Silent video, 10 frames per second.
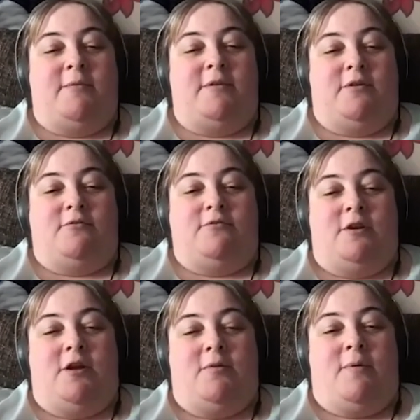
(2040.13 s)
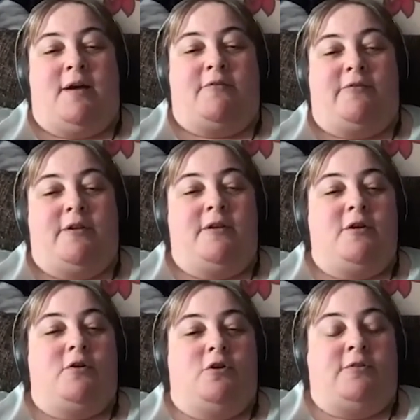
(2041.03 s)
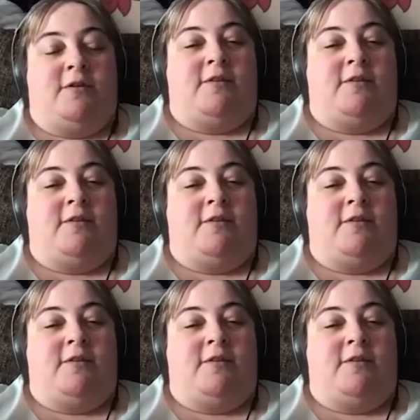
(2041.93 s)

with children who have autistic